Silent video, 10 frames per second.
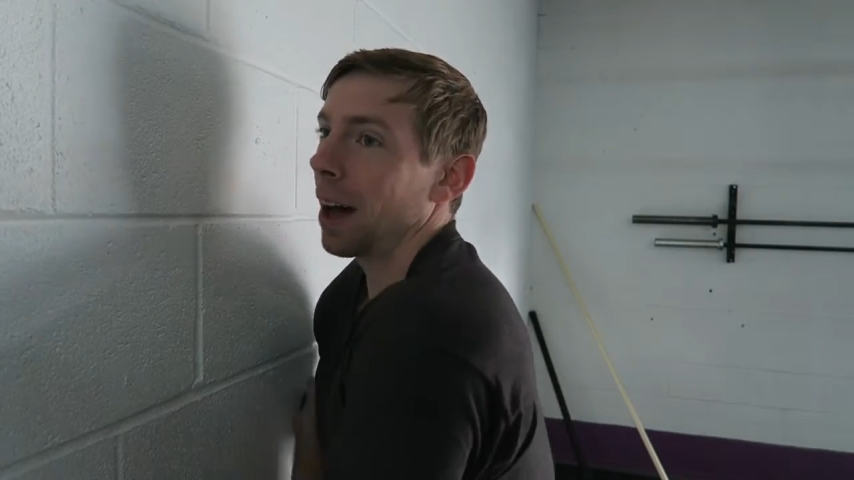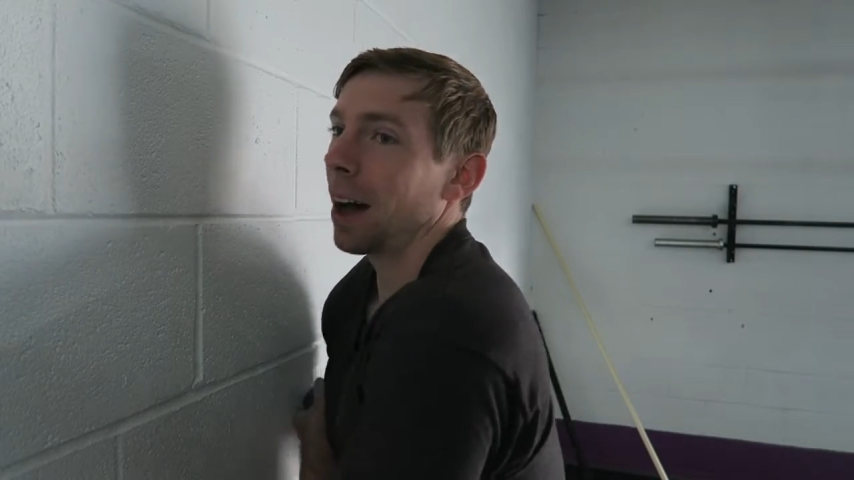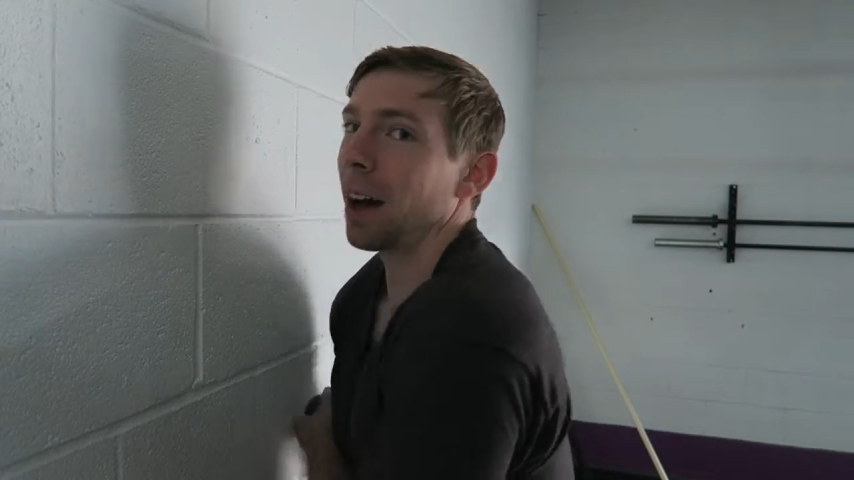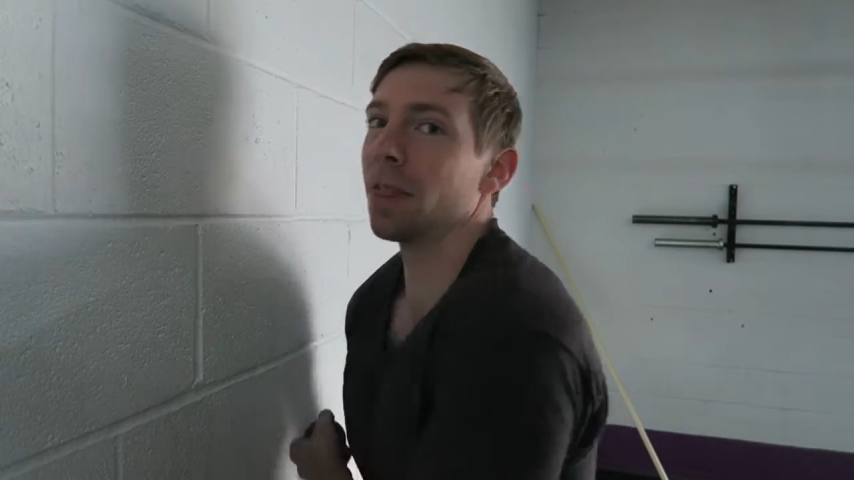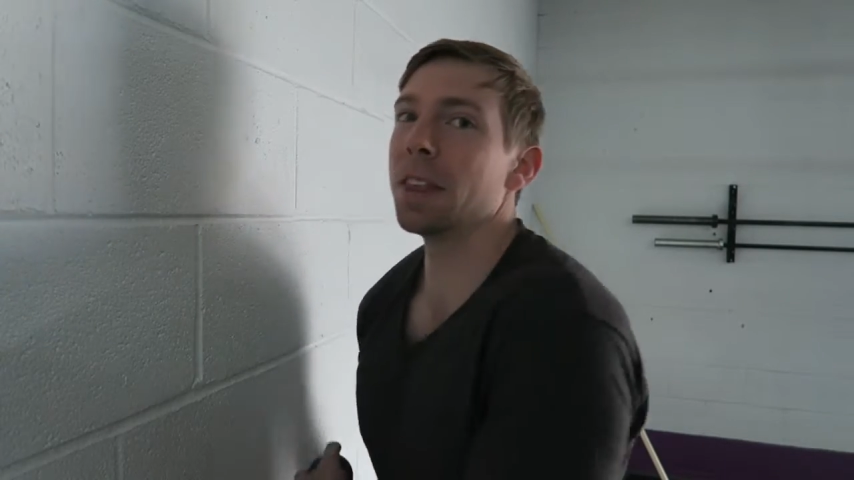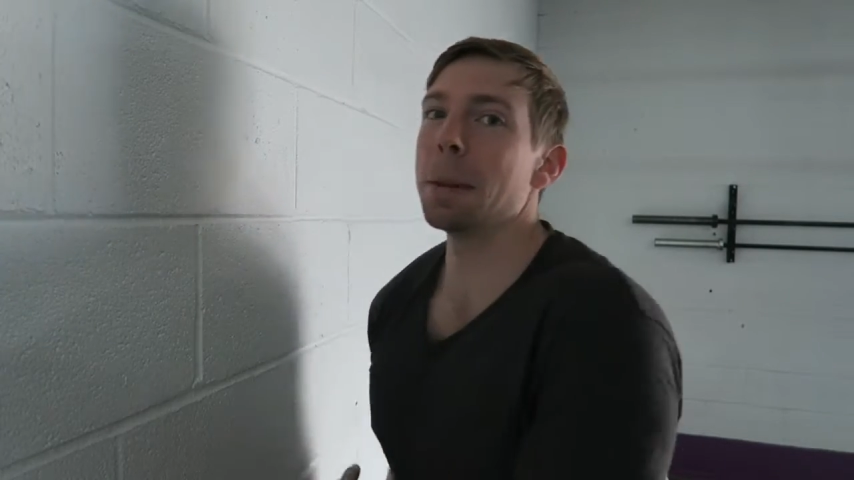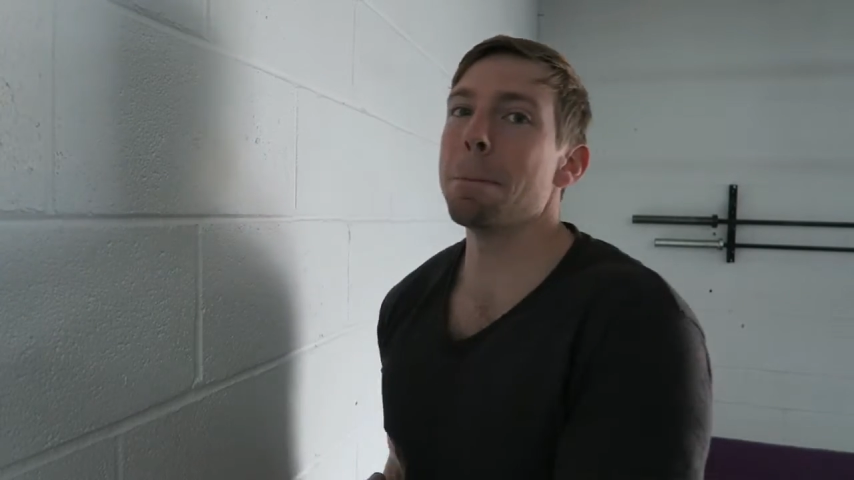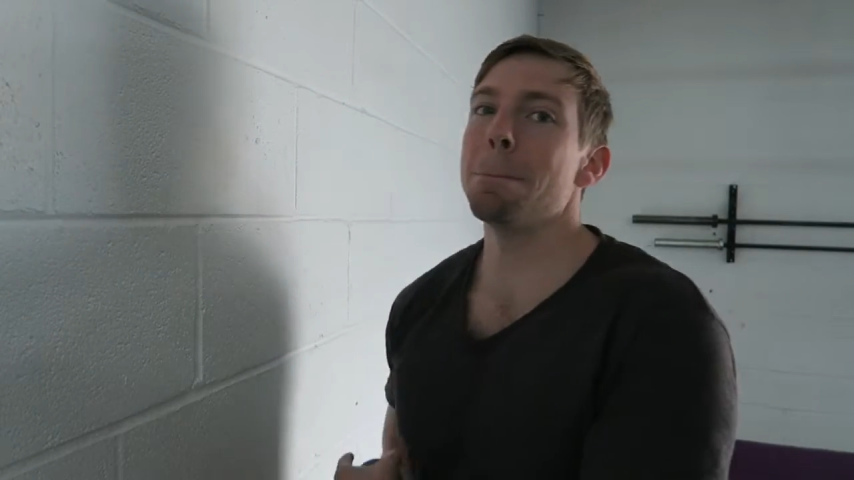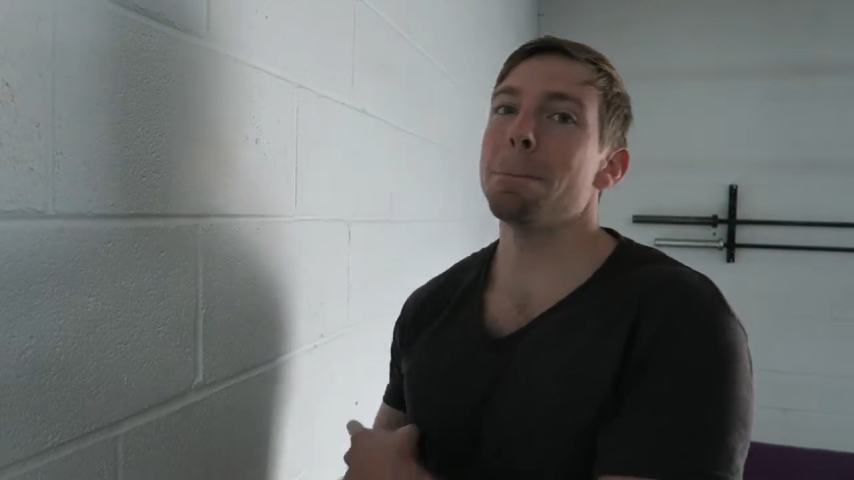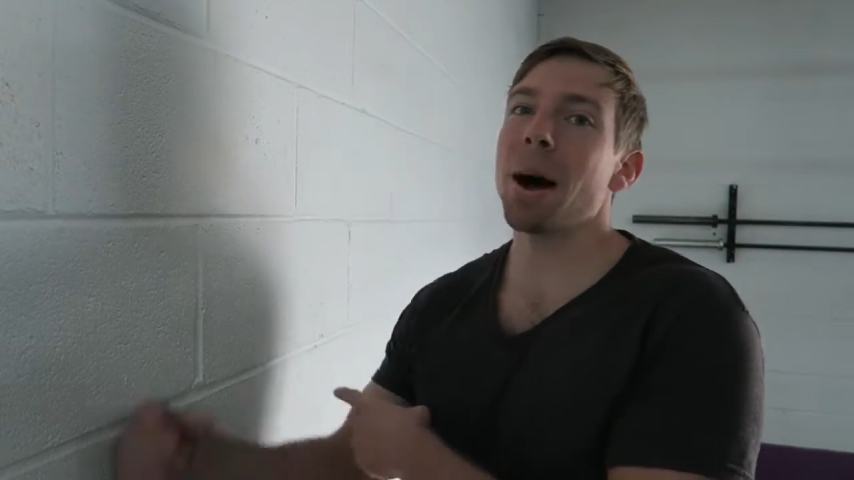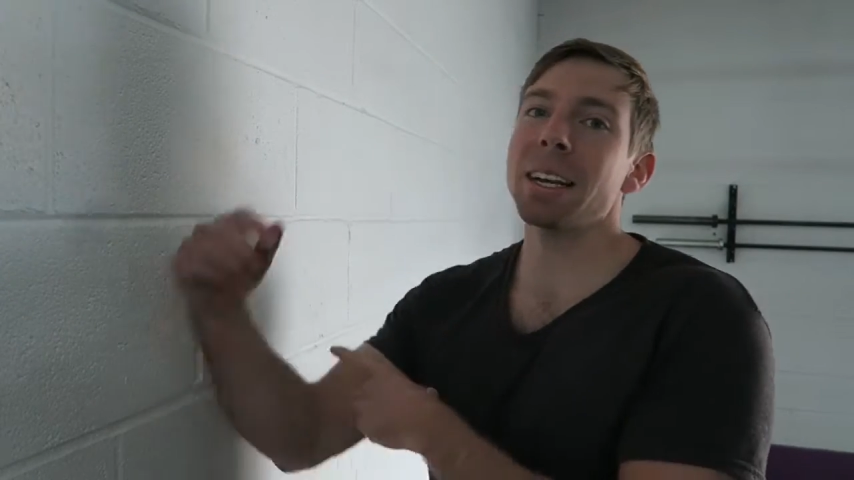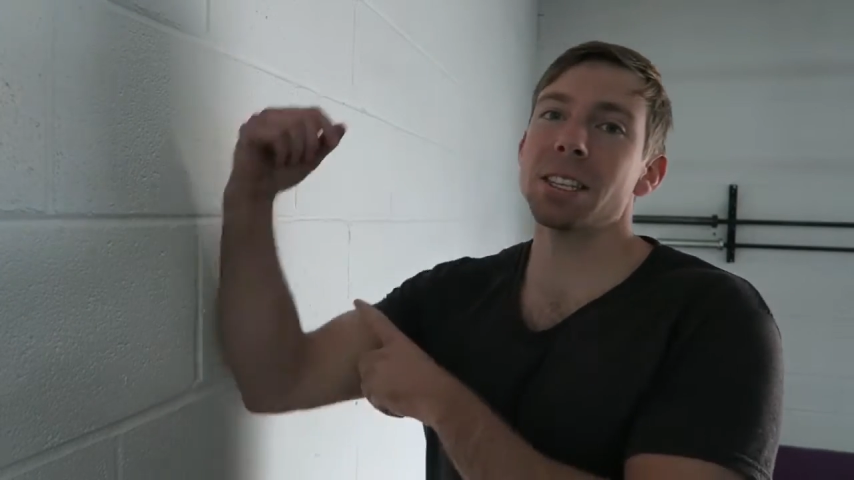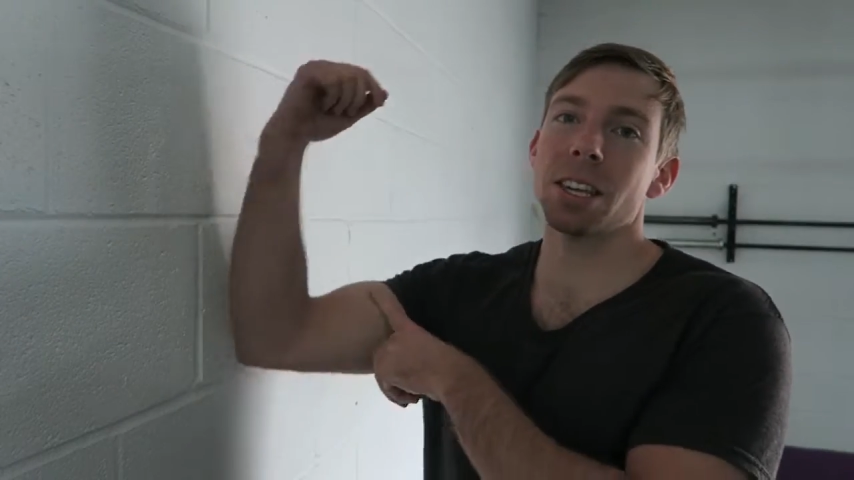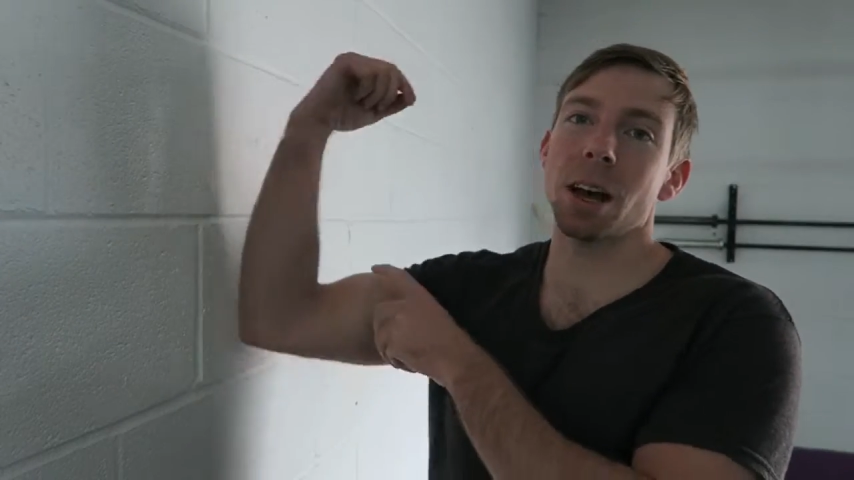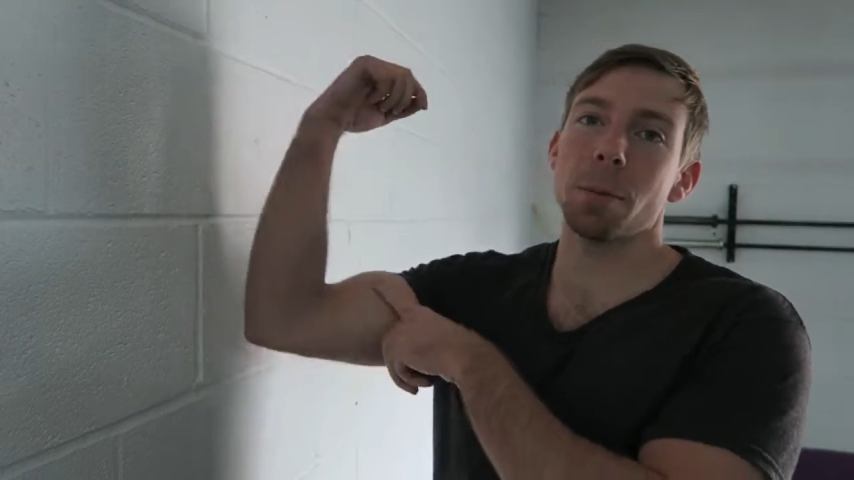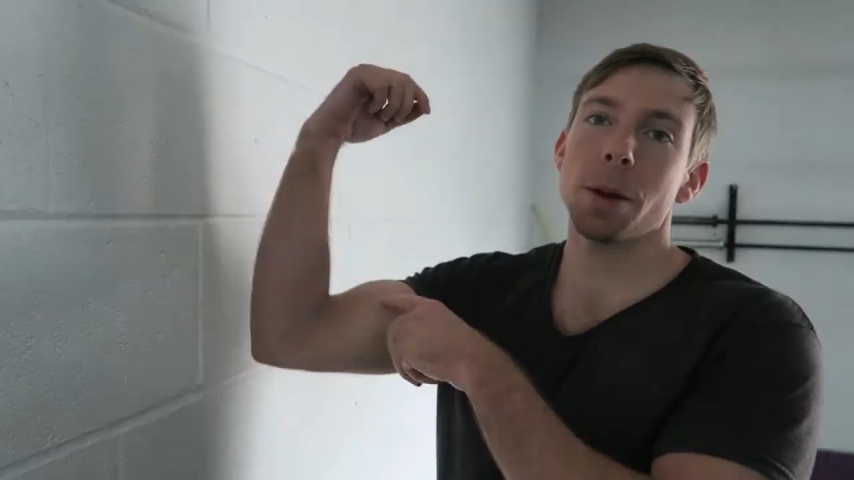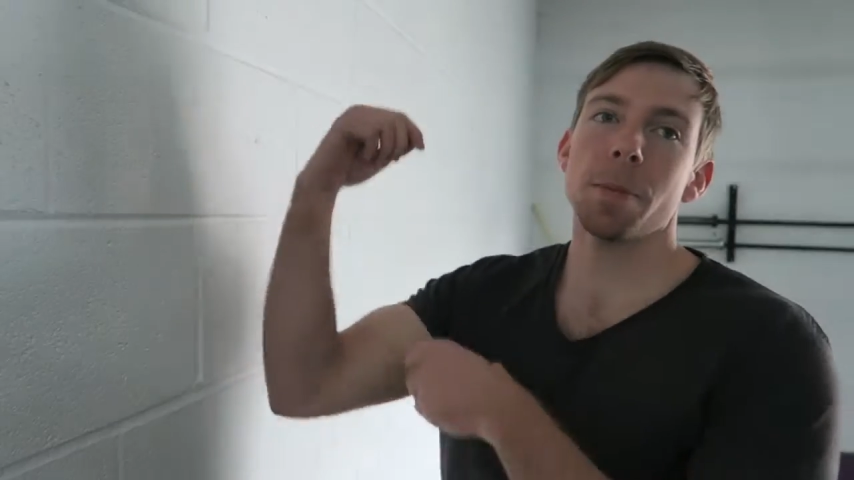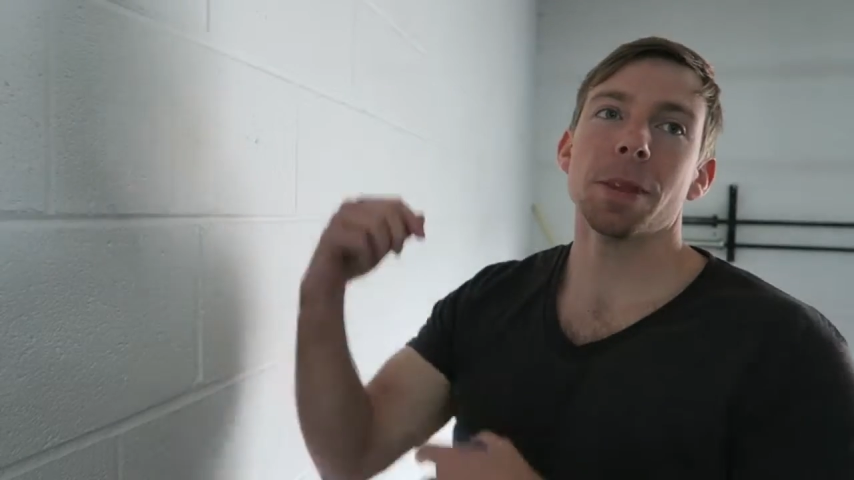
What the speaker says: the bicep